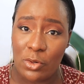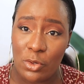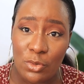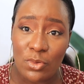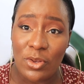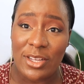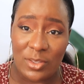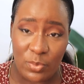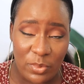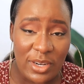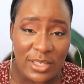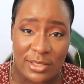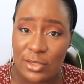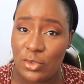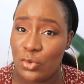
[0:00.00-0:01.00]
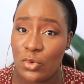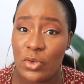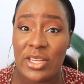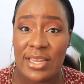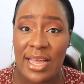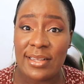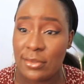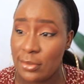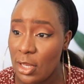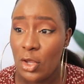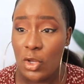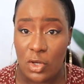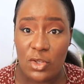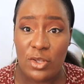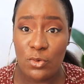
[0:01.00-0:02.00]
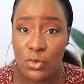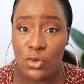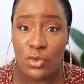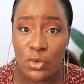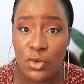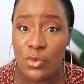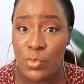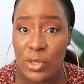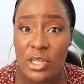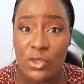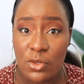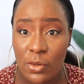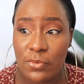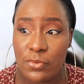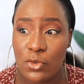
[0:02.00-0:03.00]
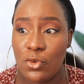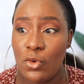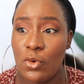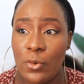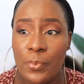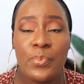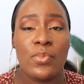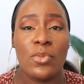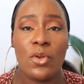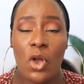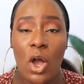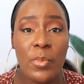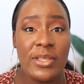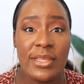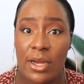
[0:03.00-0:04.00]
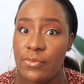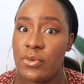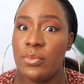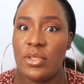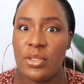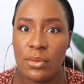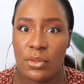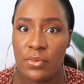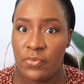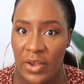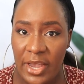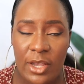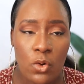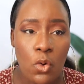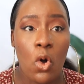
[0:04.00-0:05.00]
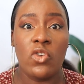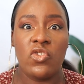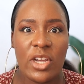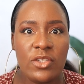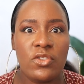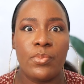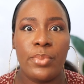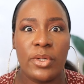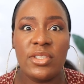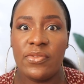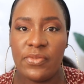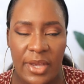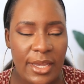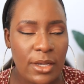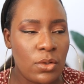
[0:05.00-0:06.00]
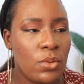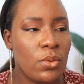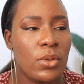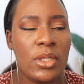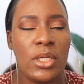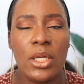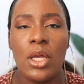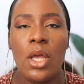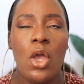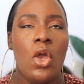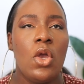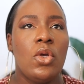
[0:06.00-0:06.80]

You're going to experience it, you know, in those minutes of, you know, coming down from the vehicle or trying to board the vehicle, okay?